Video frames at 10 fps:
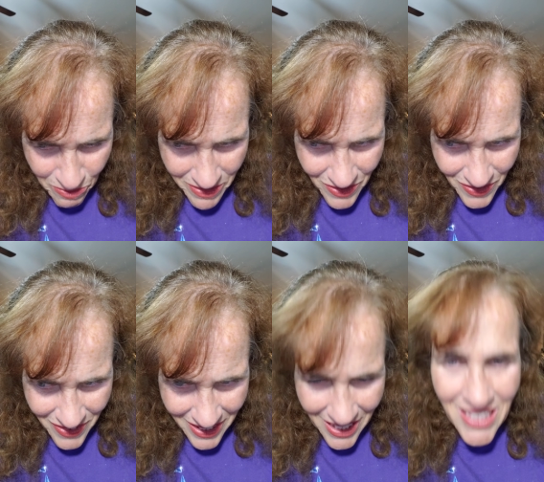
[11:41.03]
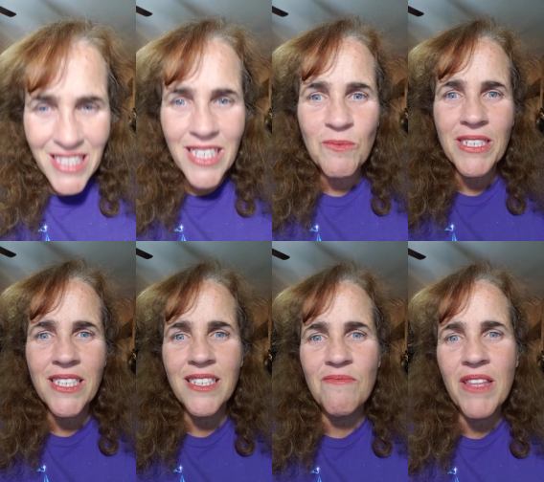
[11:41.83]
blurry?
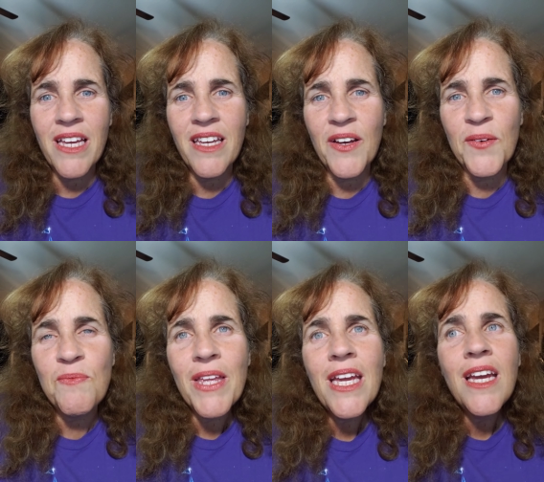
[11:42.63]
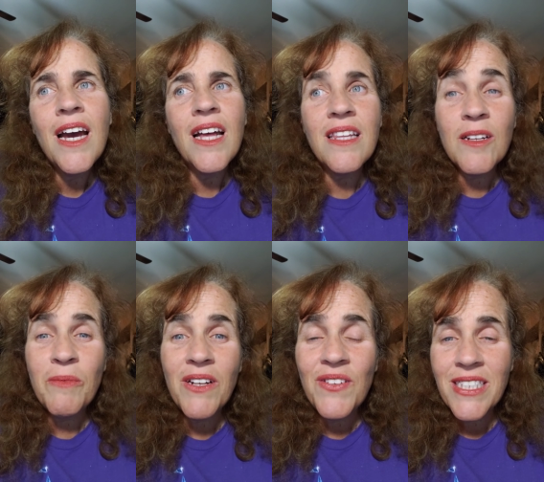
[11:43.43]
Astigmatism, thank you. A little
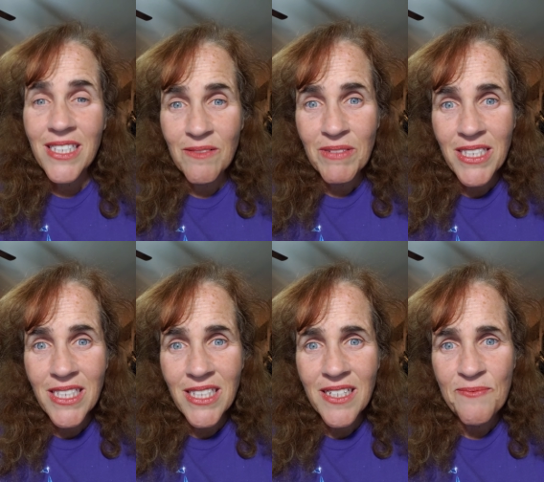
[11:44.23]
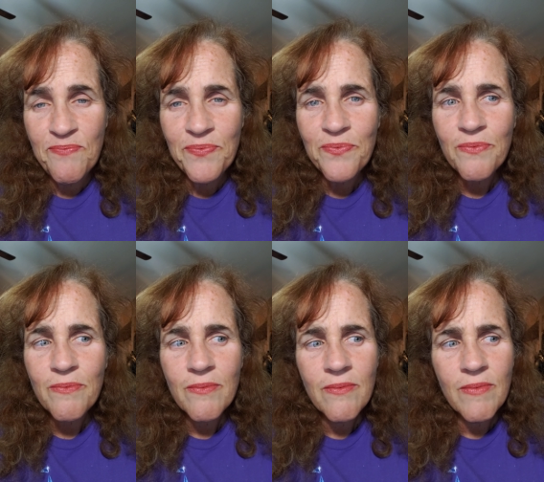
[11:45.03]
bit of astigmatism,
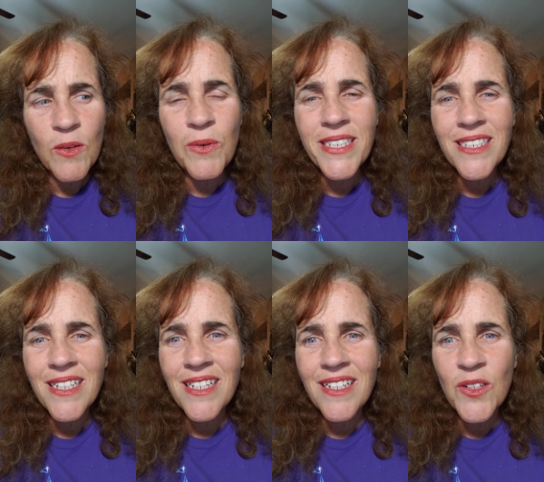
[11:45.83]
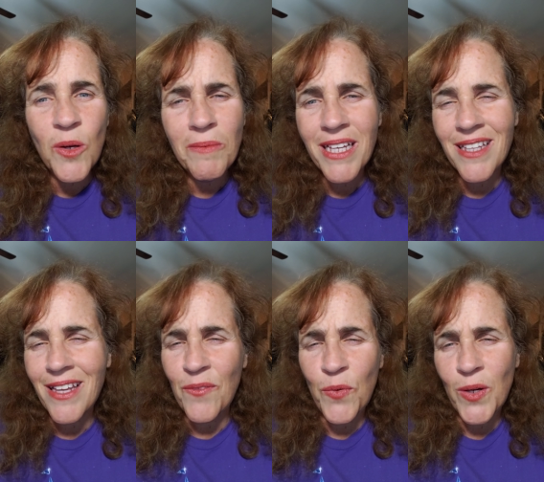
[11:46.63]
which normally at
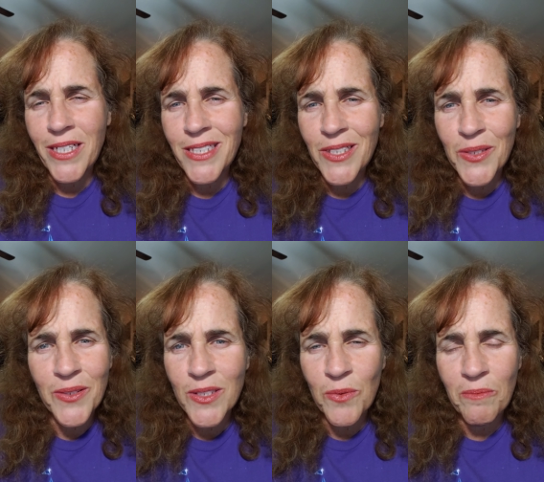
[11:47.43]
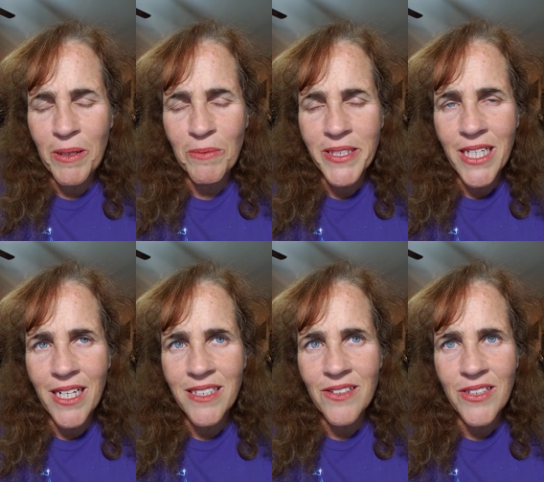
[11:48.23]
like 42 is when people's
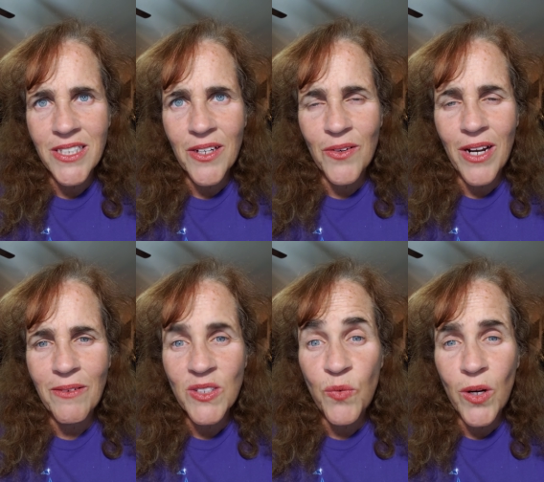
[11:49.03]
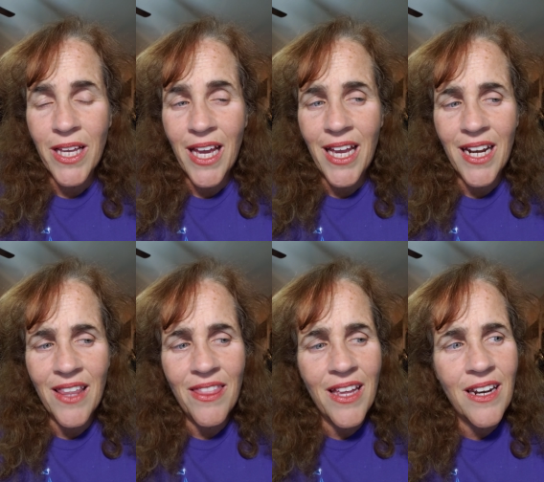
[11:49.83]
eyes start to go, and I was 48.
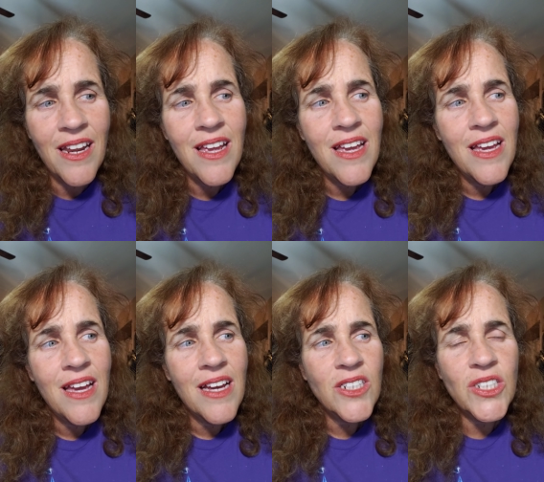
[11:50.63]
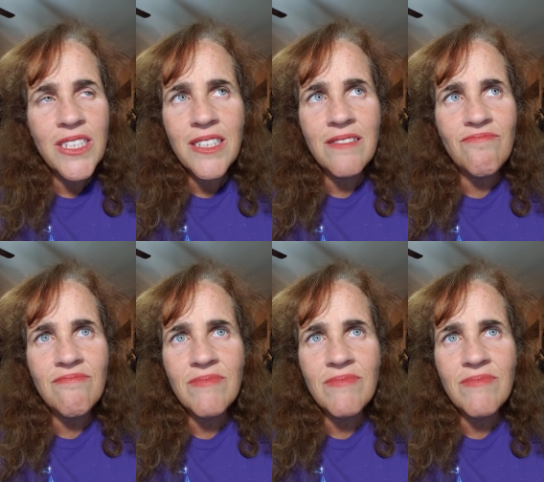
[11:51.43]
And then just